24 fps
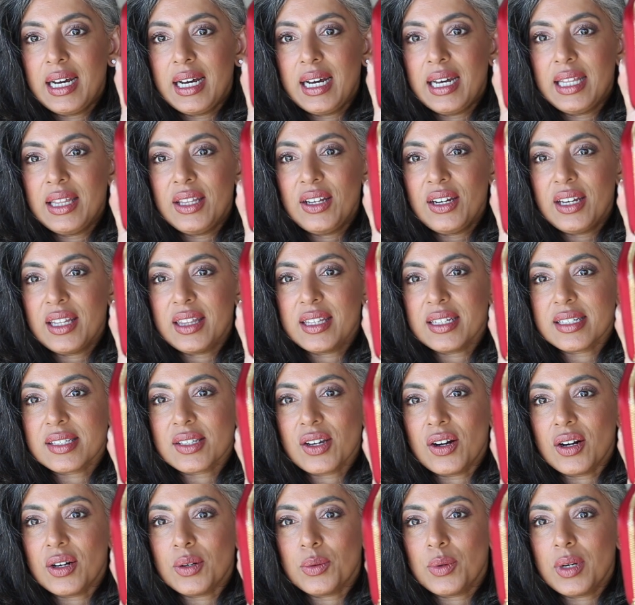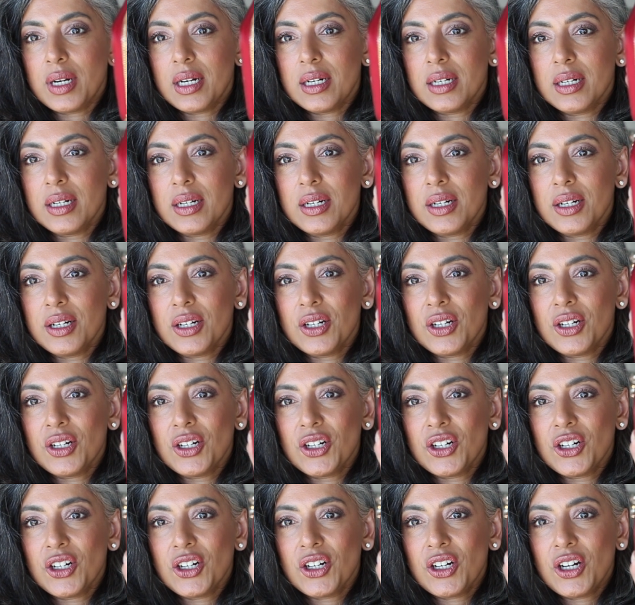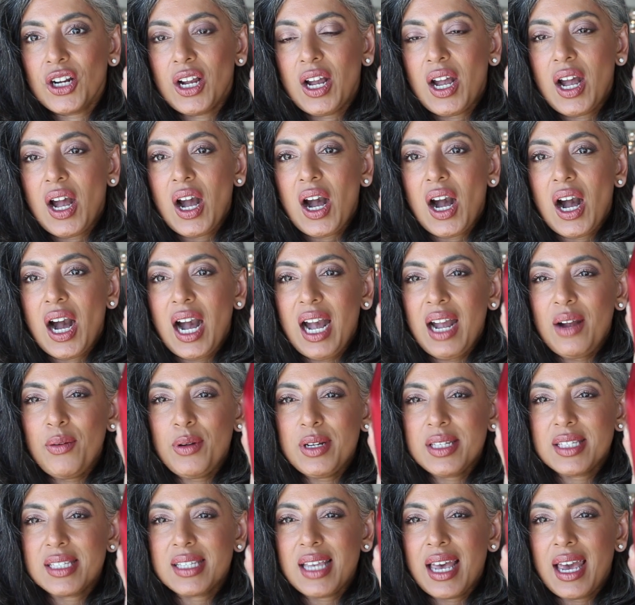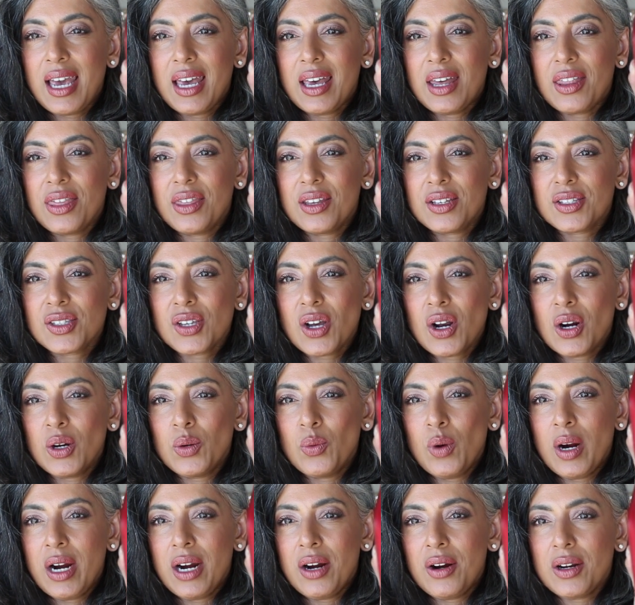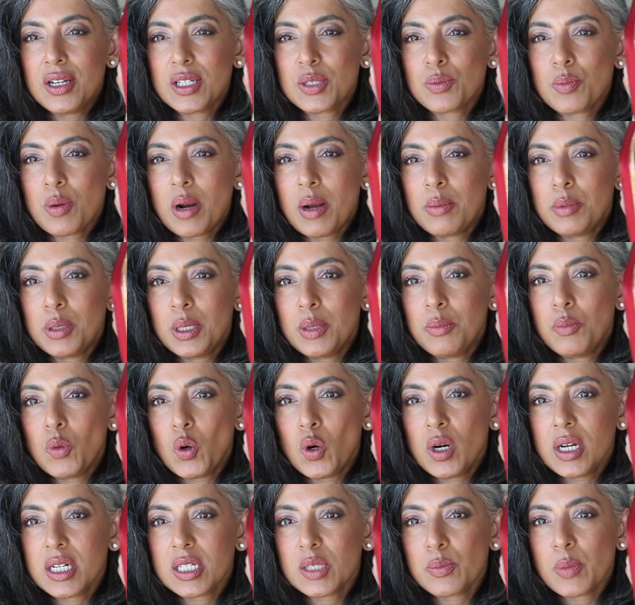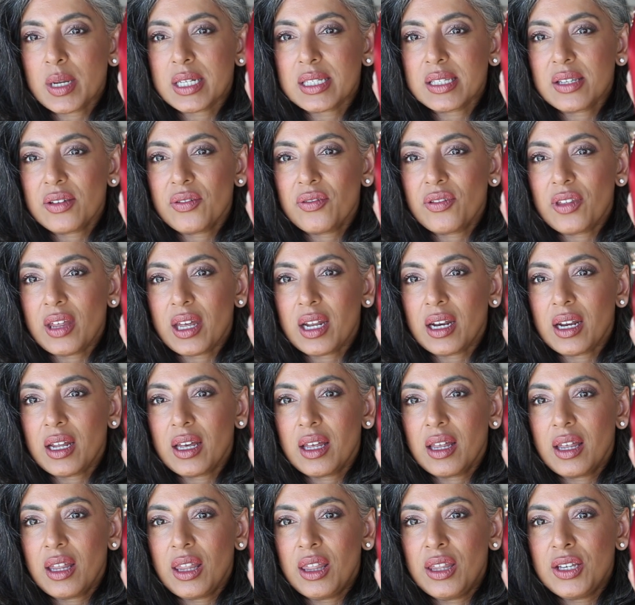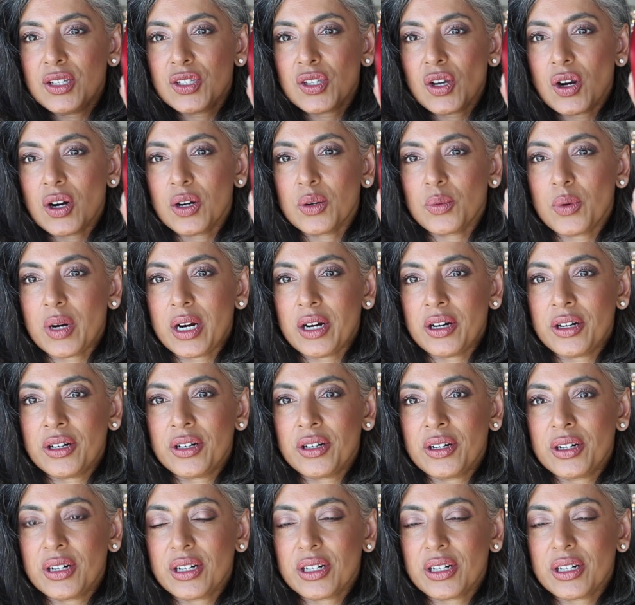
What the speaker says: and look at this hardware. I would say this hardware is probably more expensive than this hardware.